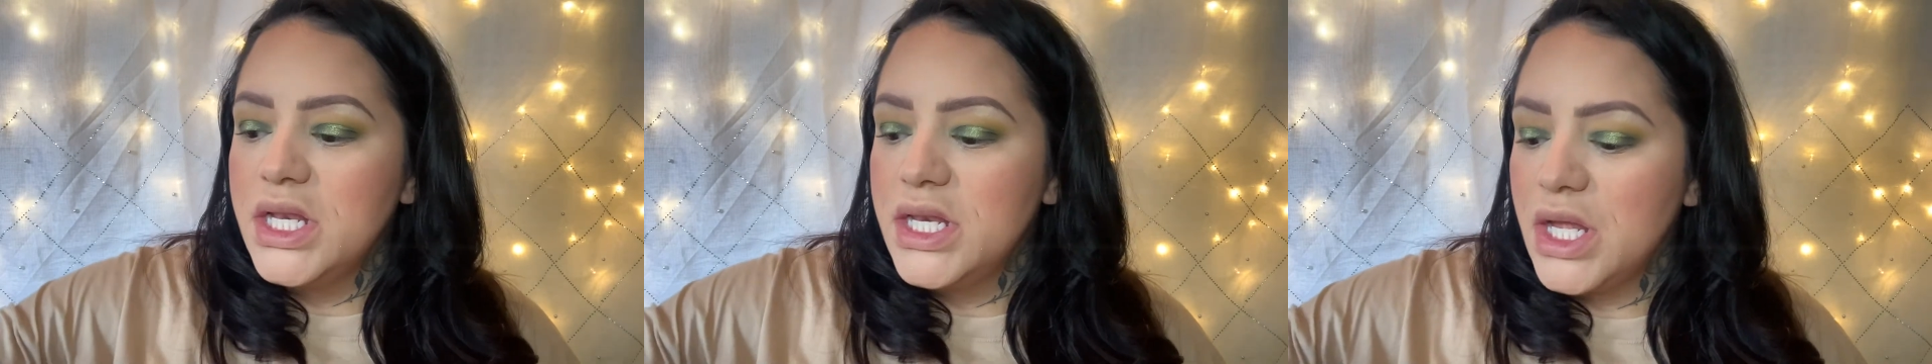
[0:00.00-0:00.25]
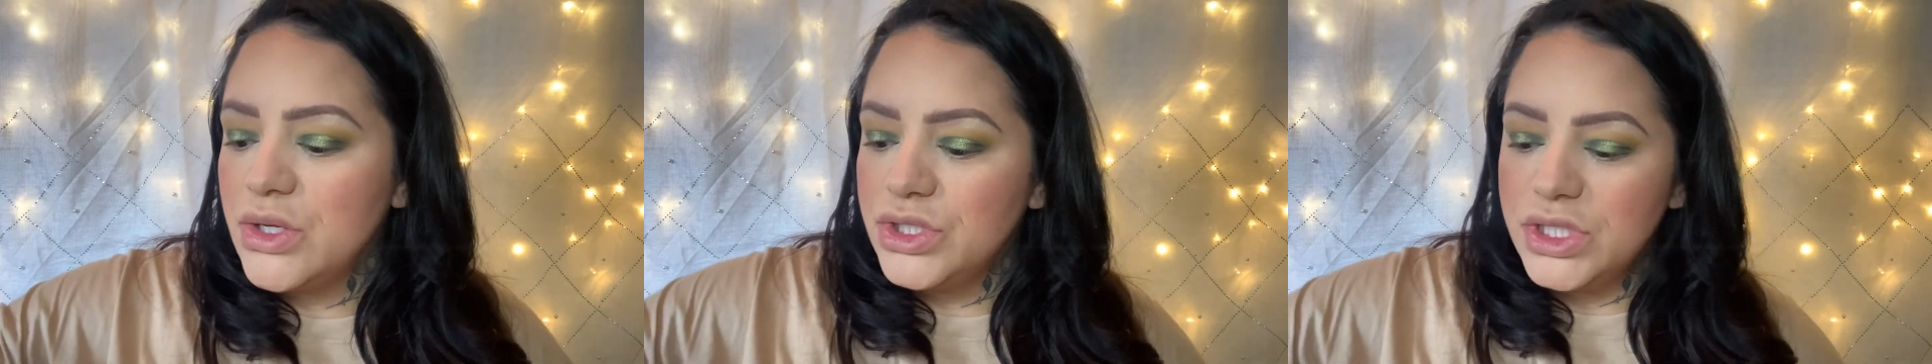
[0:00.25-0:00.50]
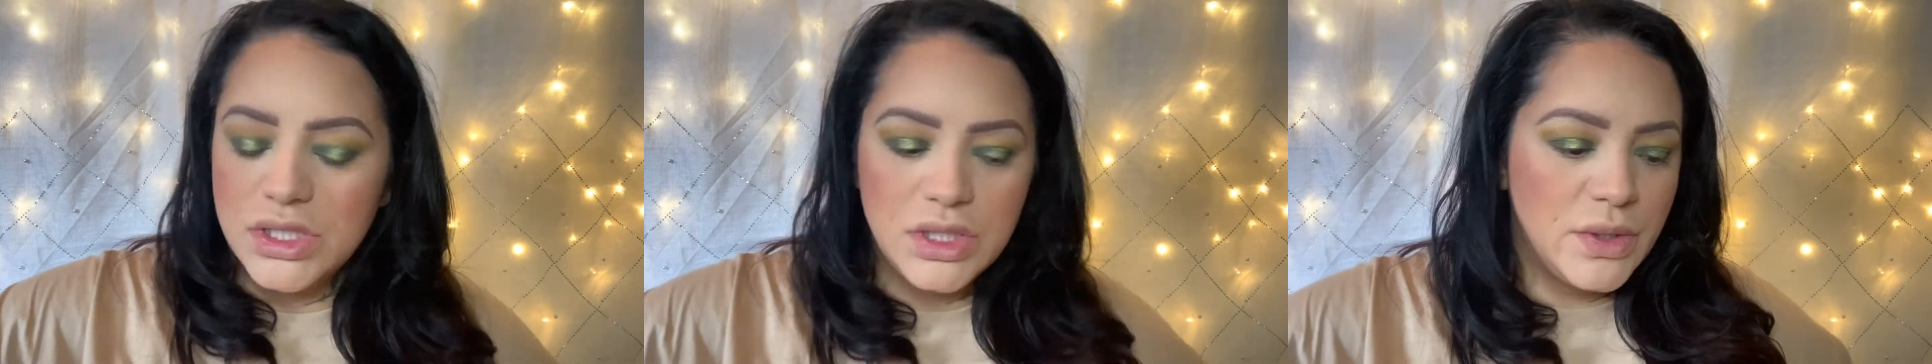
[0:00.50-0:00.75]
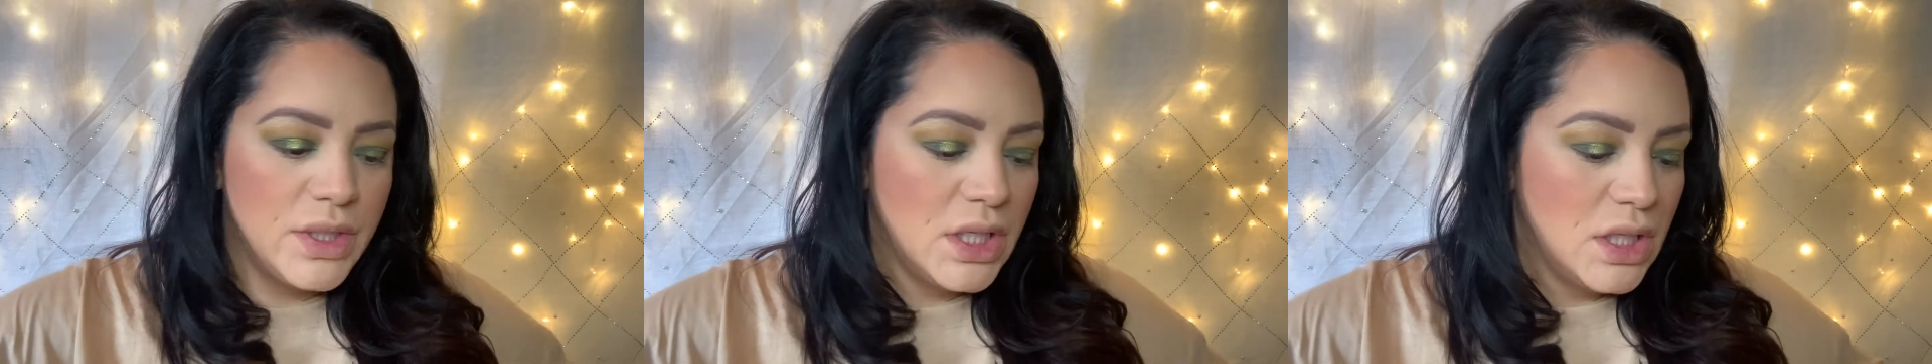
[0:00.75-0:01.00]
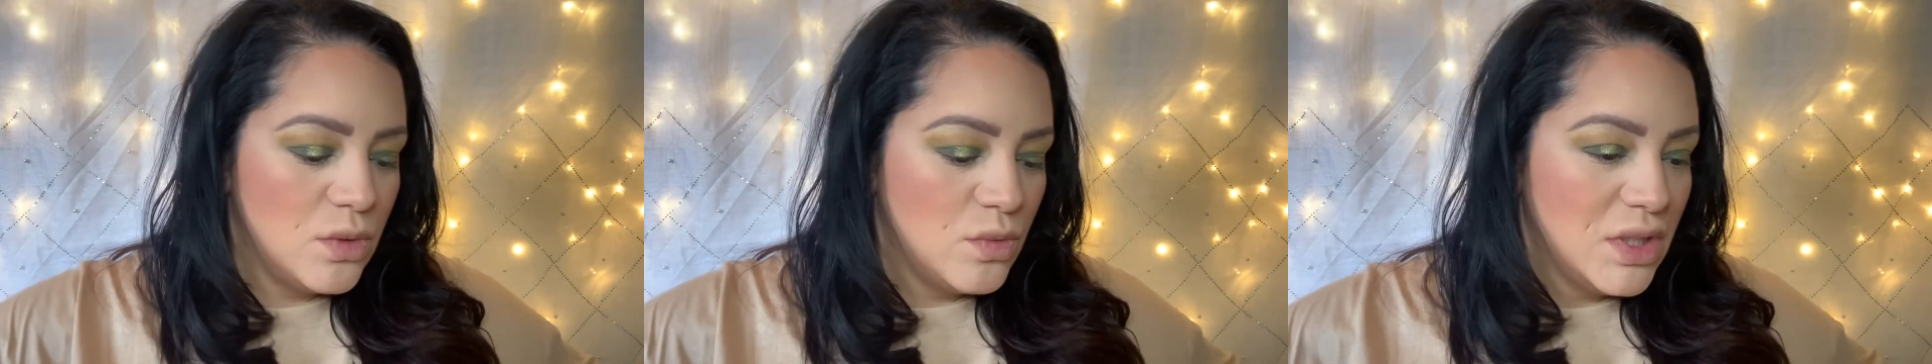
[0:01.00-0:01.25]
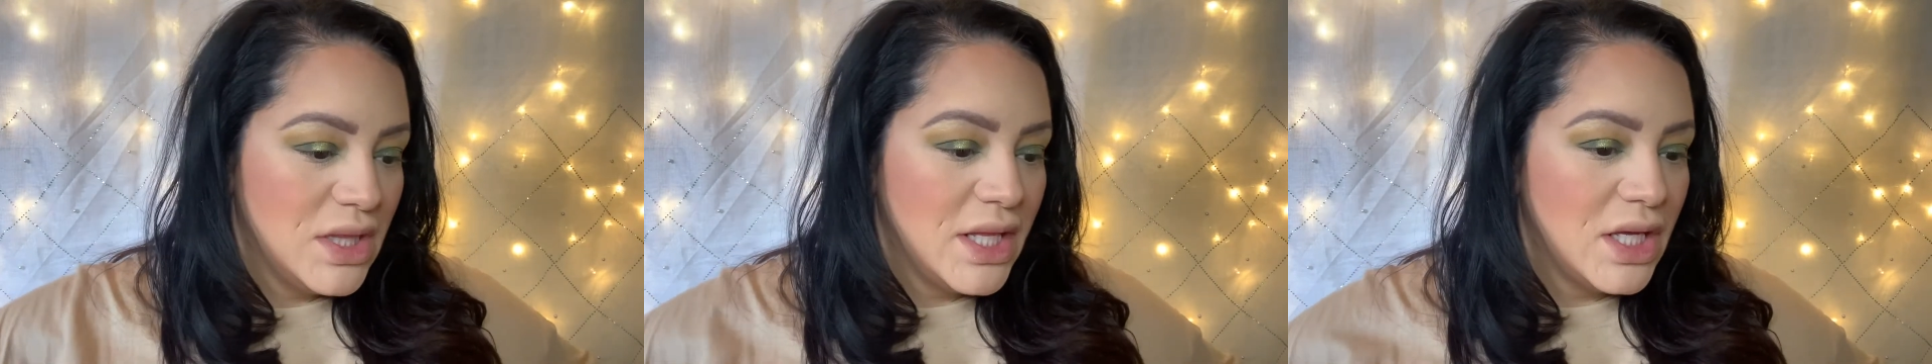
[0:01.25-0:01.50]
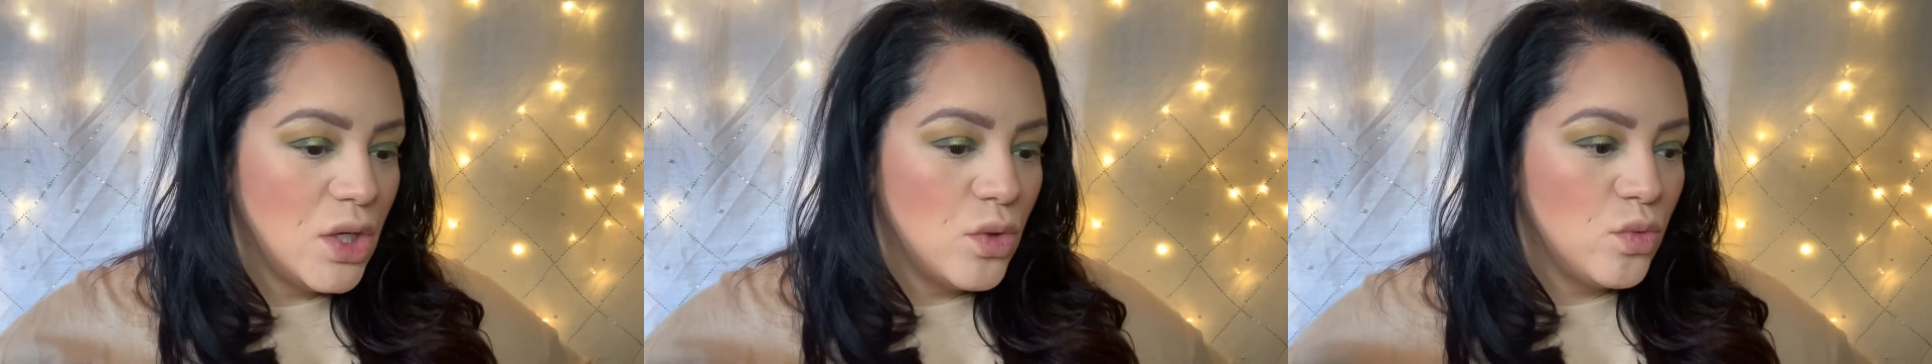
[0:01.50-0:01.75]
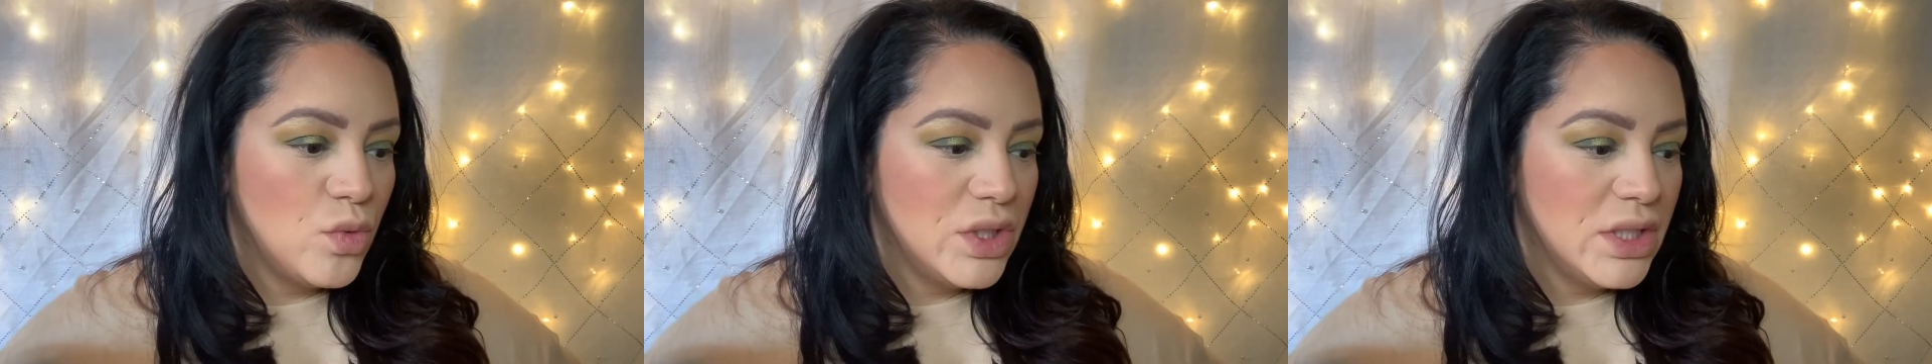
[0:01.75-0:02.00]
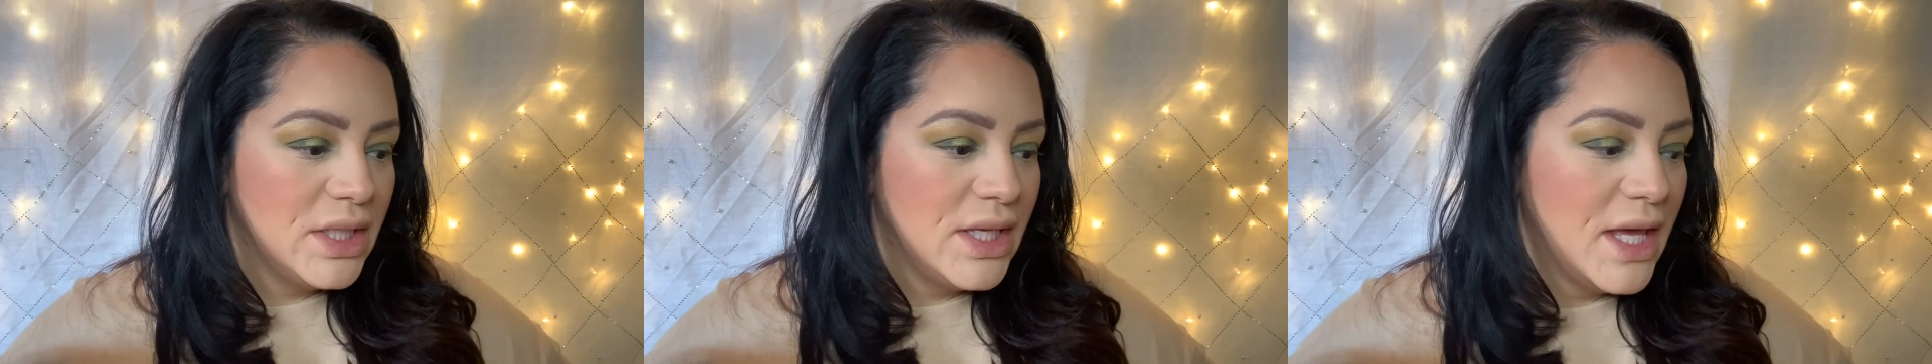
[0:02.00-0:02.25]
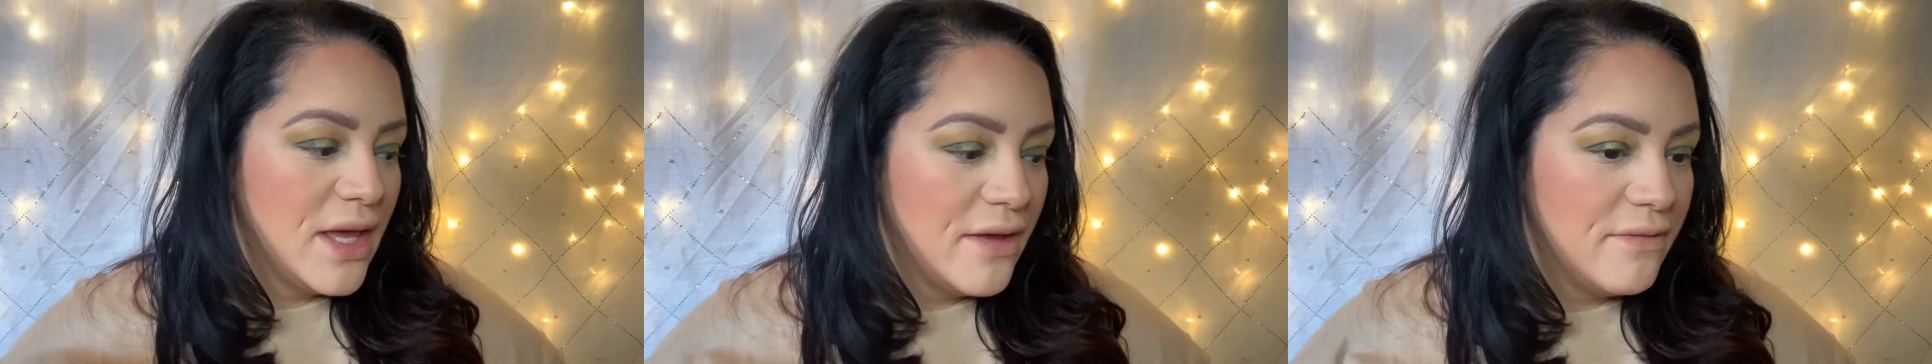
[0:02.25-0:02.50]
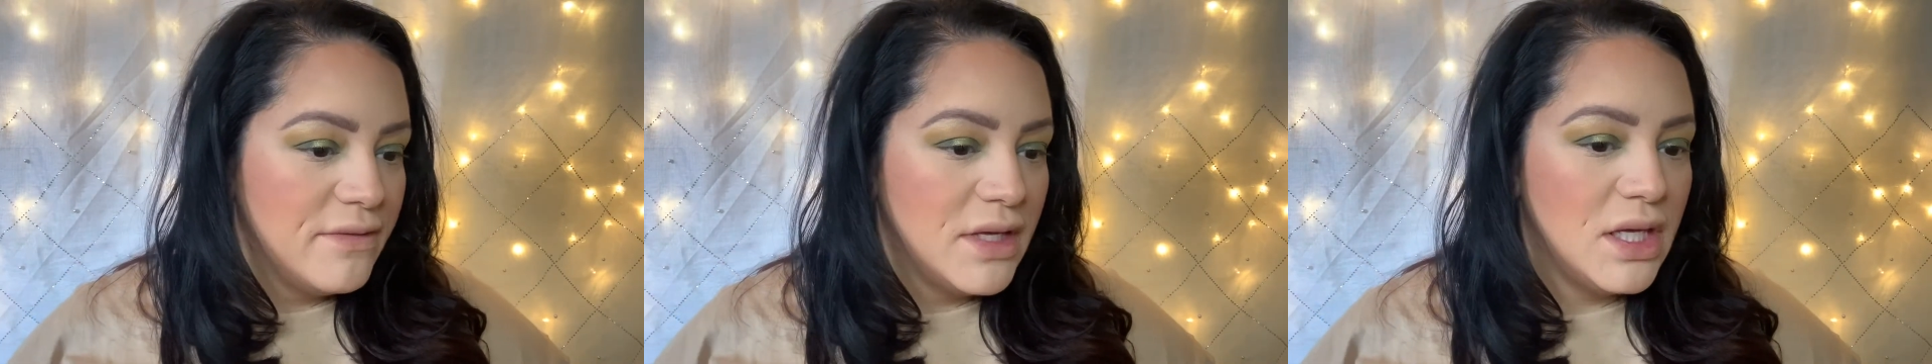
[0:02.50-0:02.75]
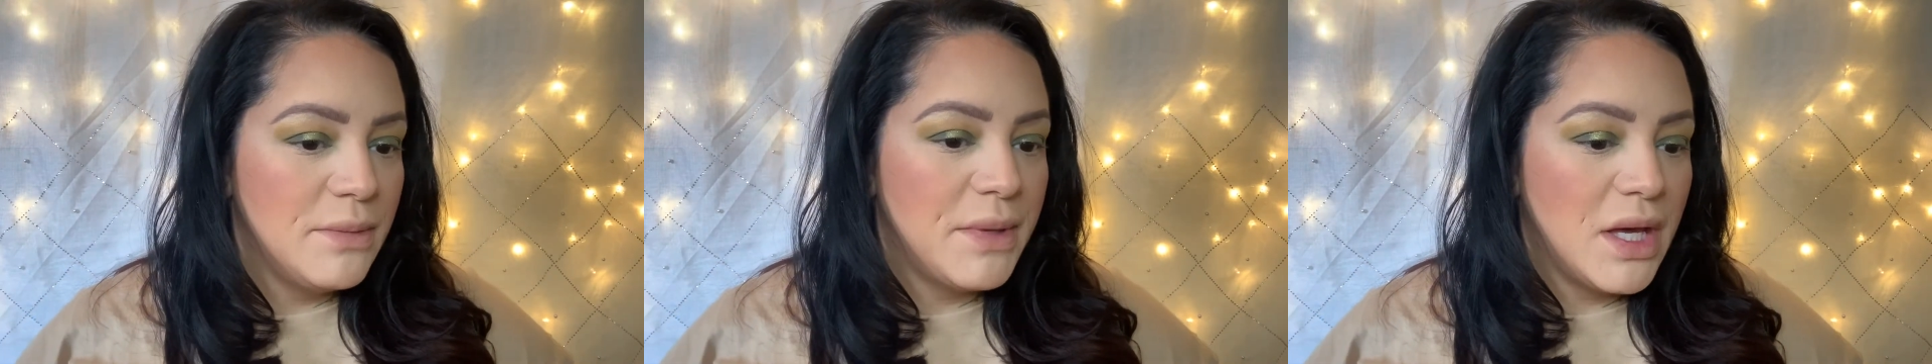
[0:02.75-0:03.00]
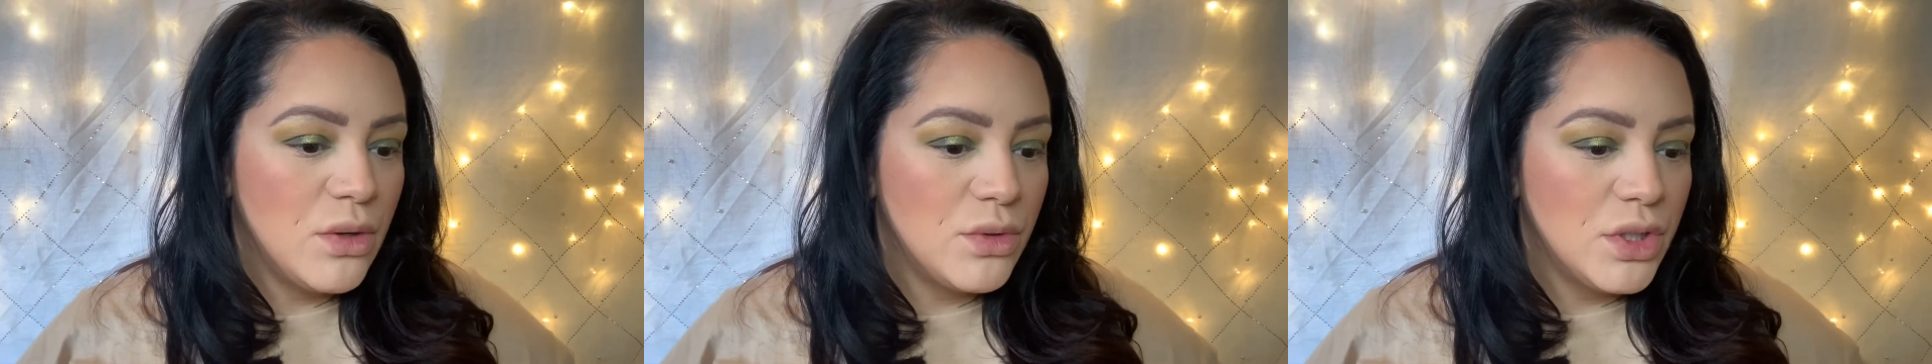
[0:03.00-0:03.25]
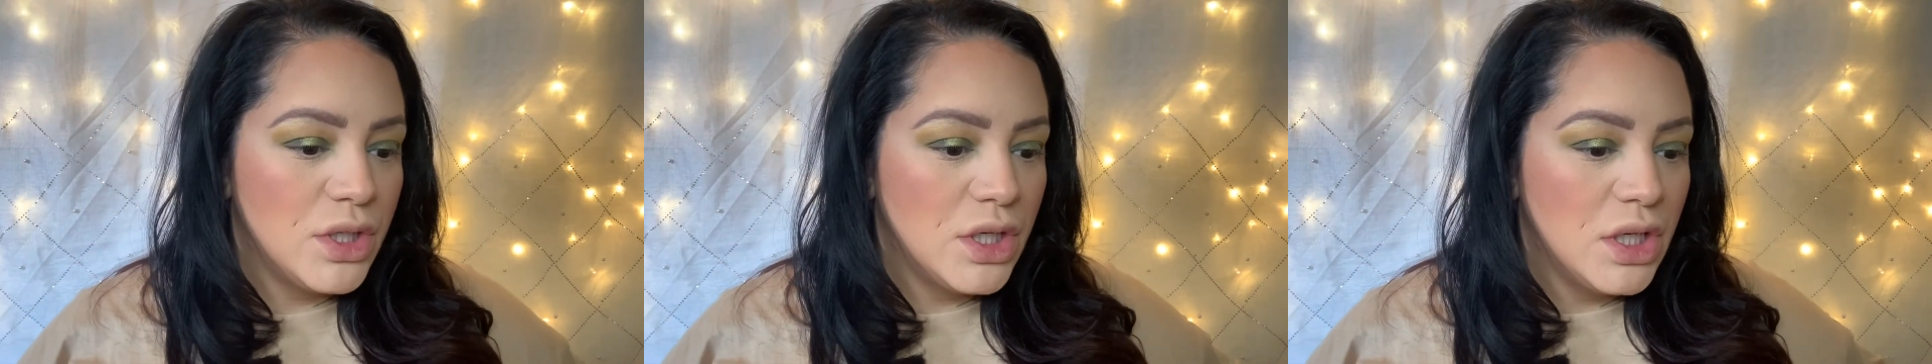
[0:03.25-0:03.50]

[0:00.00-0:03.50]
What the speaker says: Now she's going in with like a really heavy powder